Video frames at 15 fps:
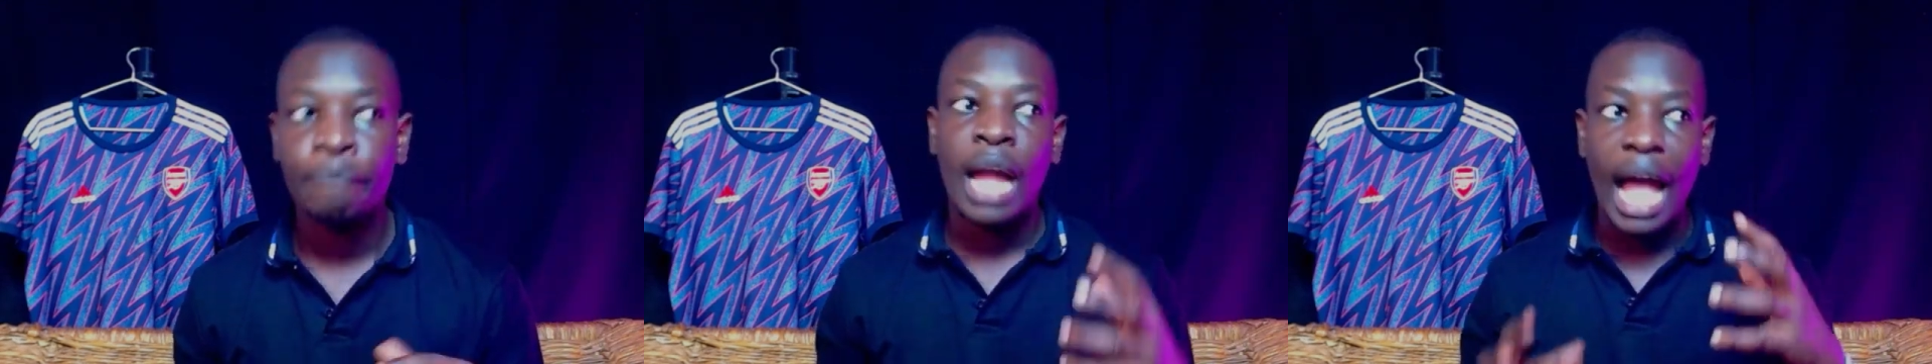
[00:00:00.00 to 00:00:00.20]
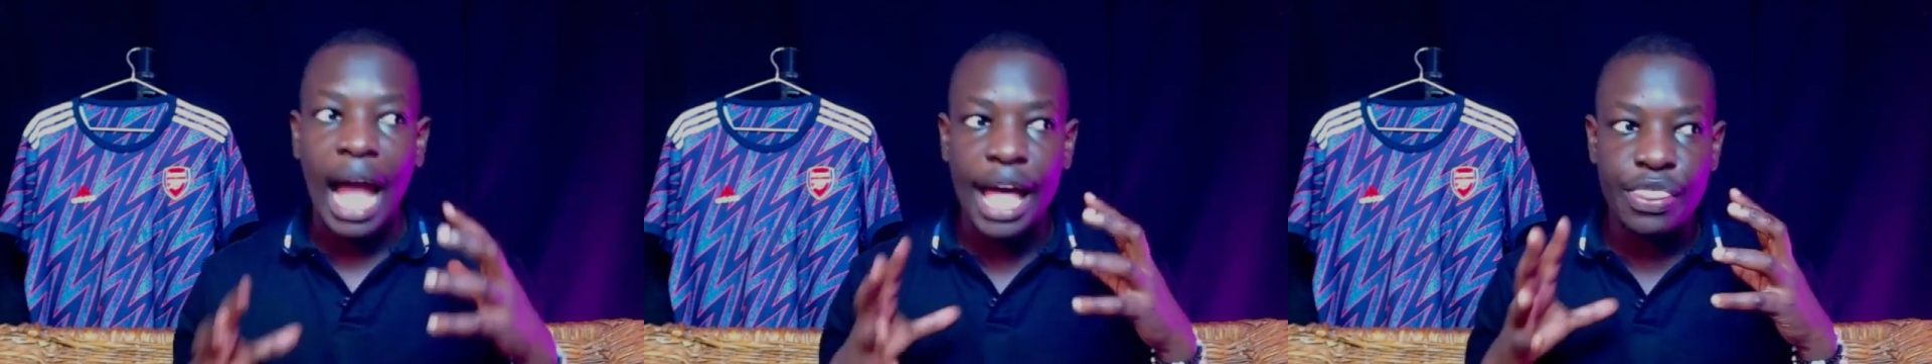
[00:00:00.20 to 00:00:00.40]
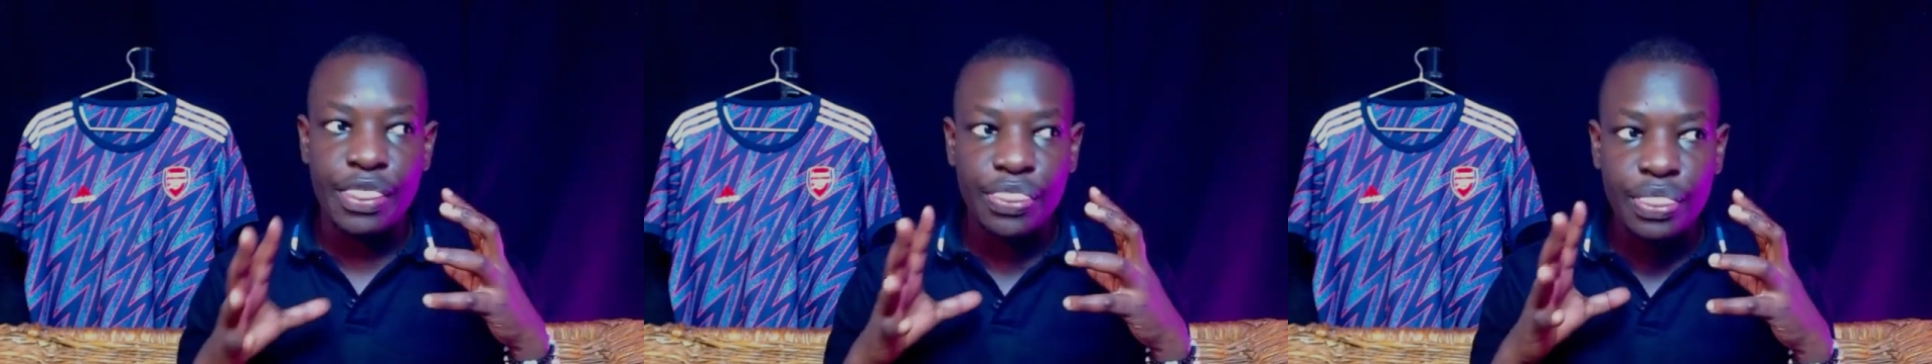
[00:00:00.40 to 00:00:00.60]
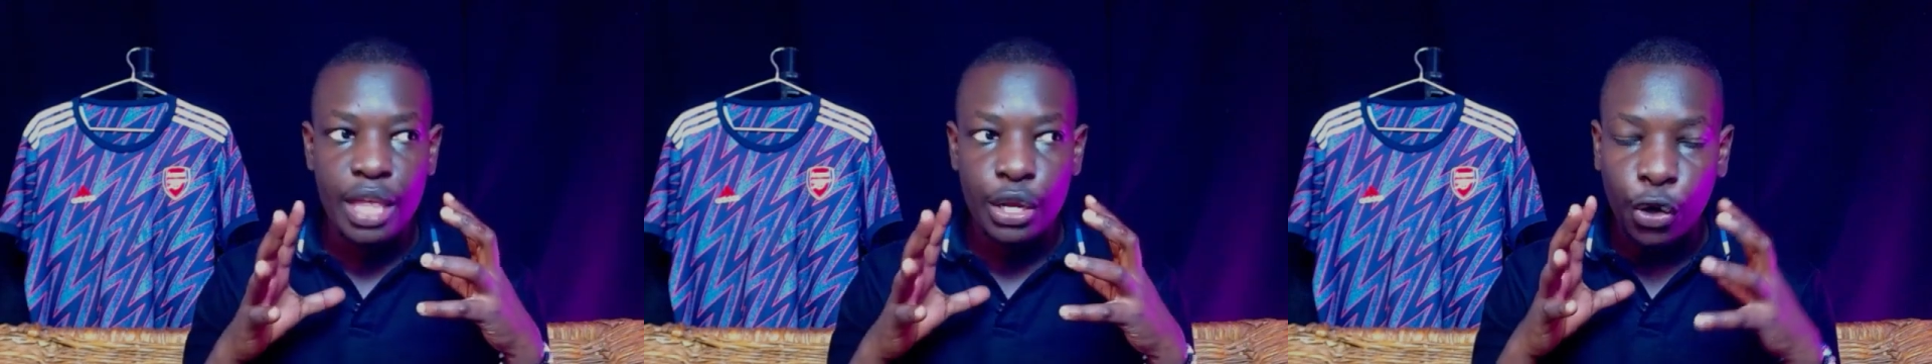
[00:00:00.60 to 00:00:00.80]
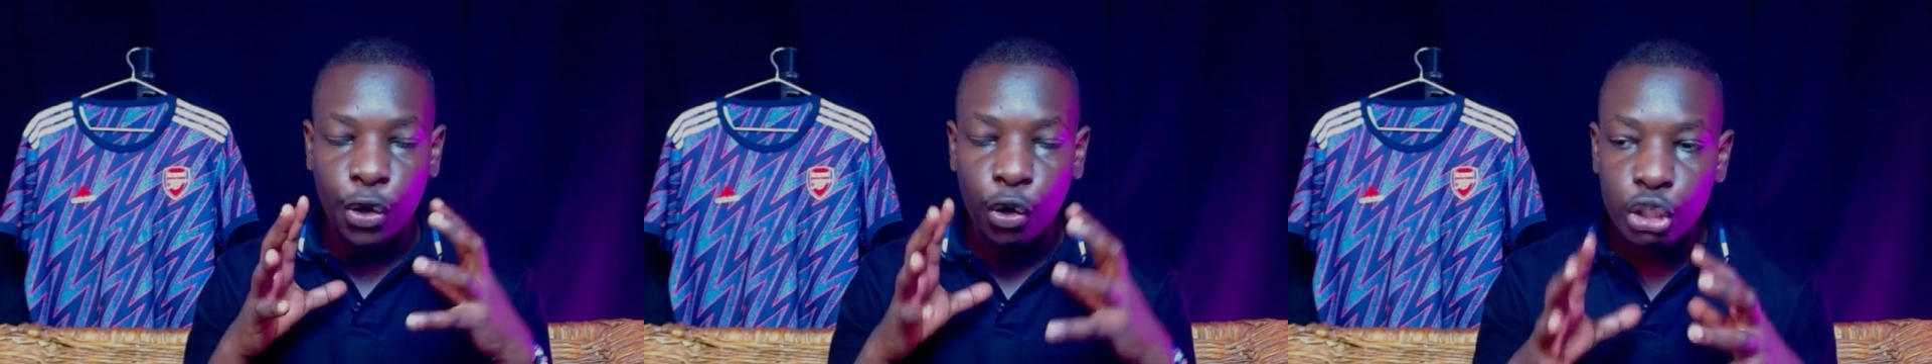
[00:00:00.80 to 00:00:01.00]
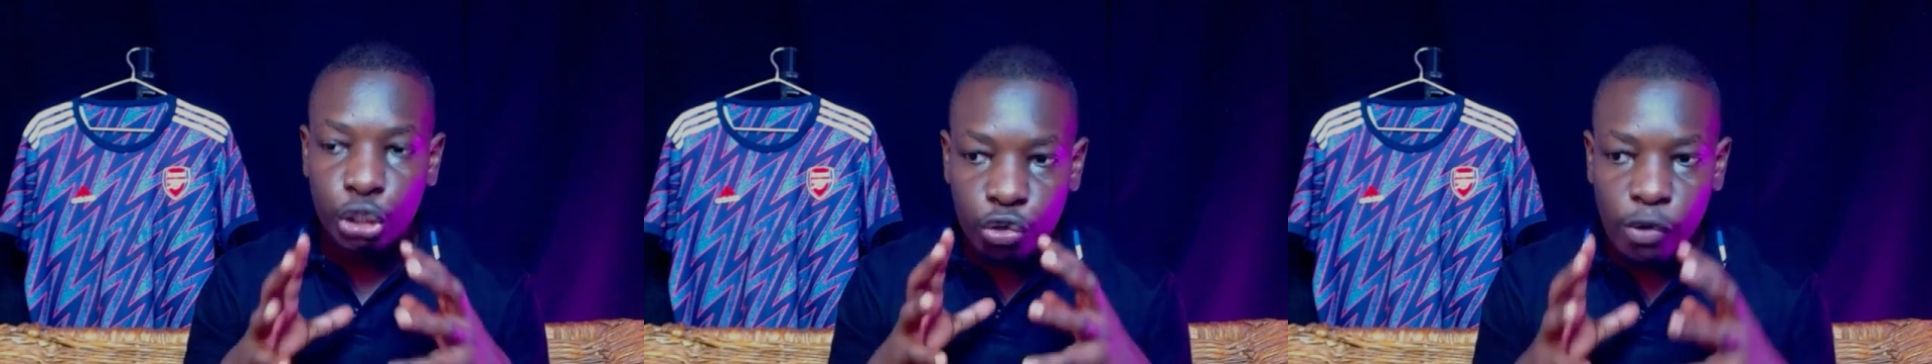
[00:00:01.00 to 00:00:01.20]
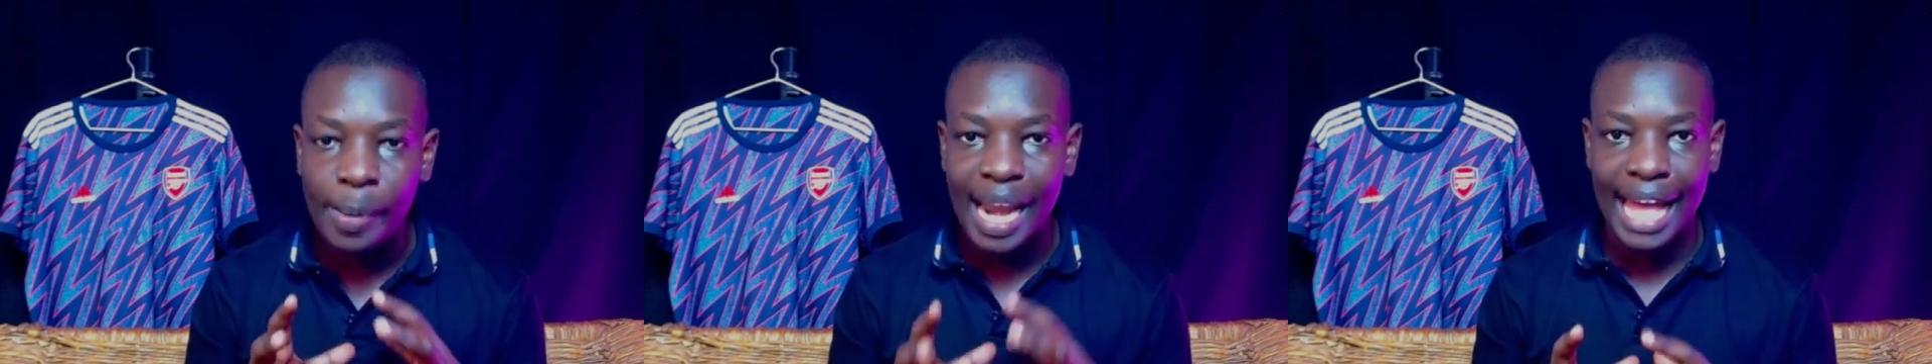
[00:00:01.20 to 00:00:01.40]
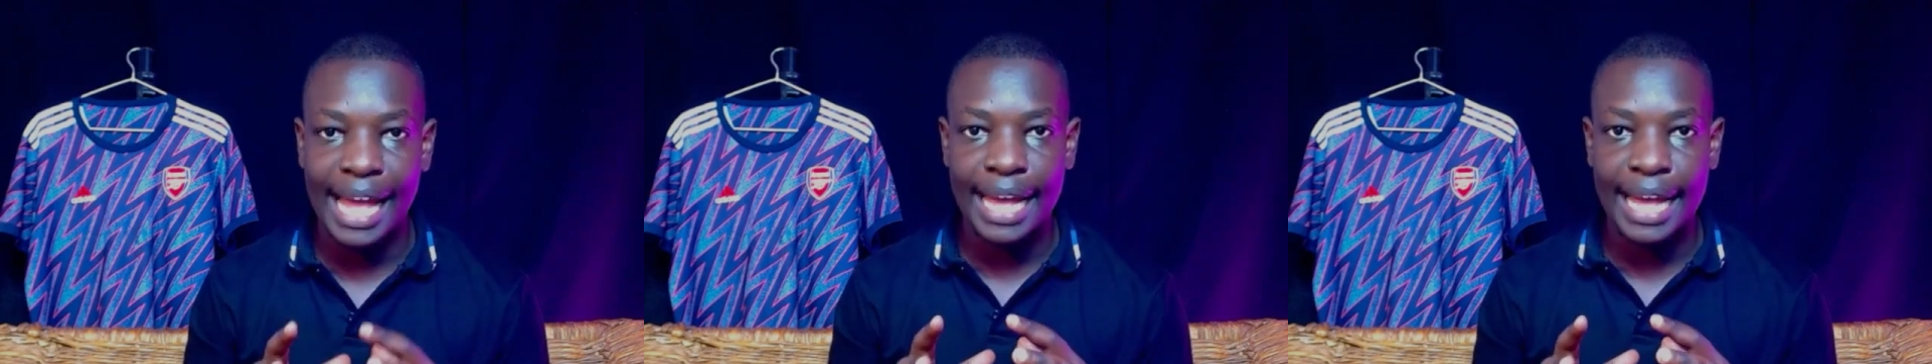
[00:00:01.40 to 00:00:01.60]
And those two
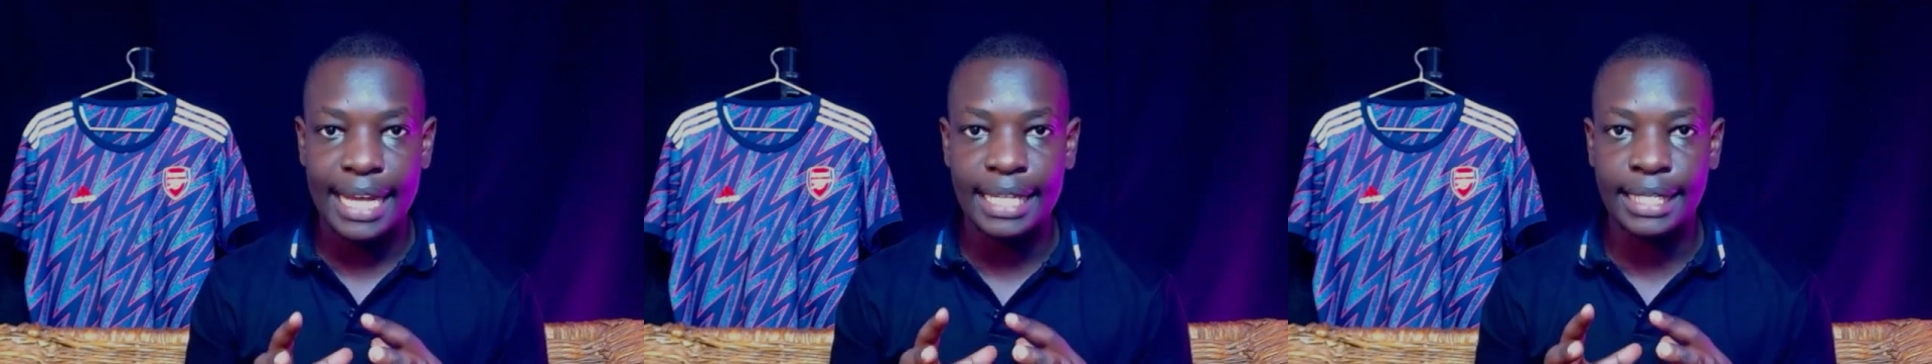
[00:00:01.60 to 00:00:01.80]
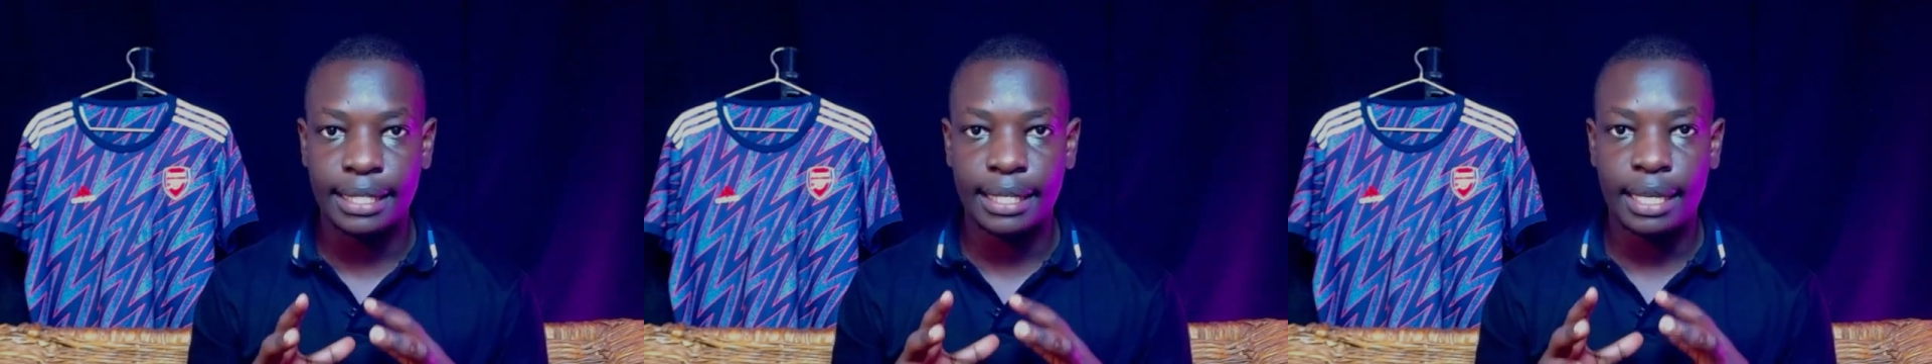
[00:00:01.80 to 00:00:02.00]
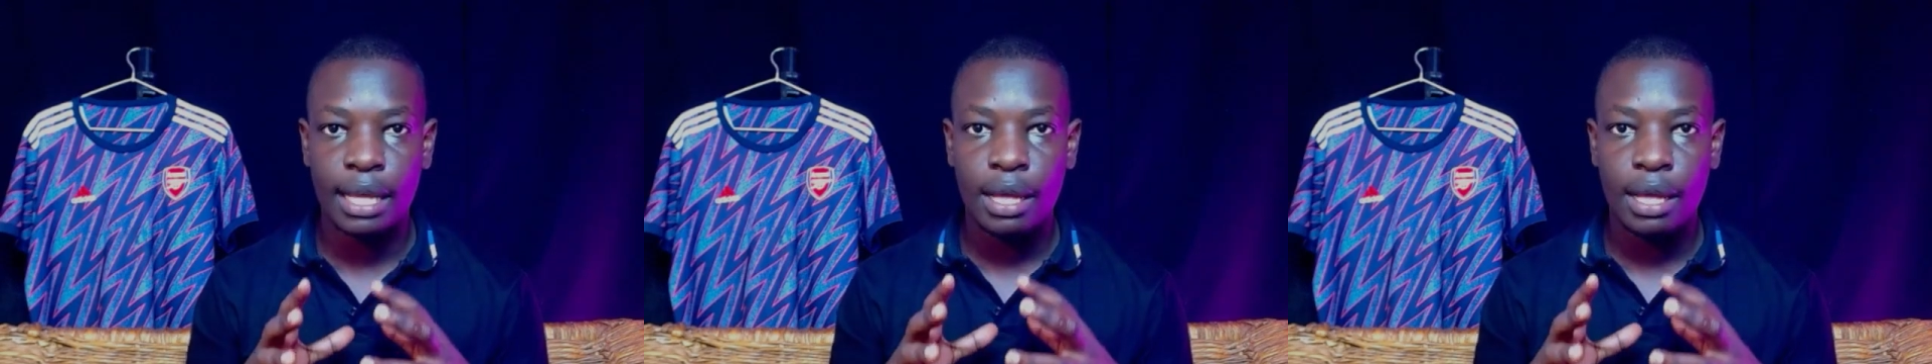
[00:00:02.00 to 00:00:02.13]
players,